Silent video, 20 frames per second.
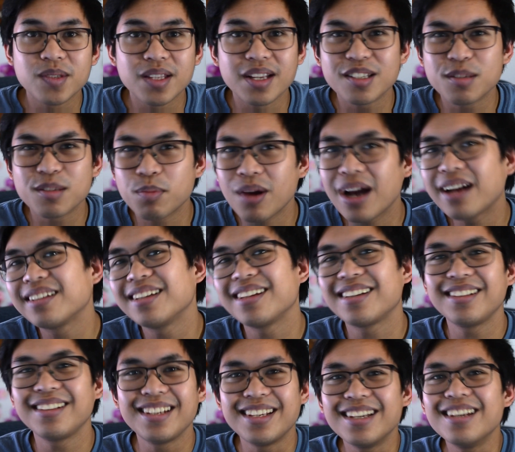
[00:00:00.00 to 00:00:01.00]
that's
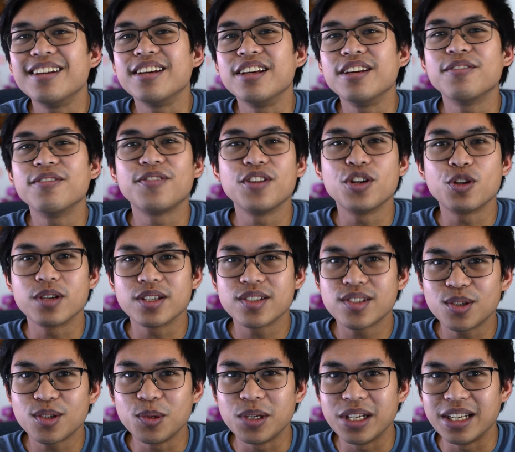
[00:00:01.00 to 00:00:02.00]
practically it if you're a
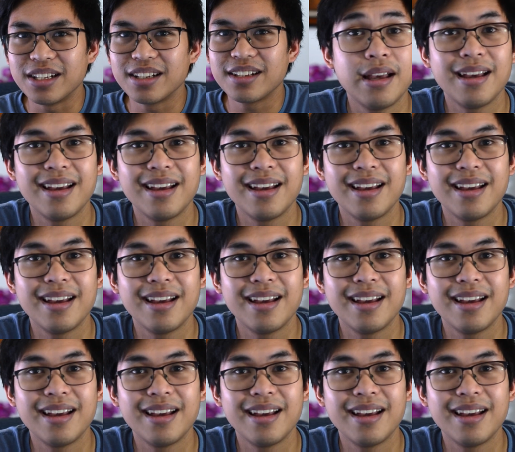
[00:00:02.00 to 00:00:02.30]
student.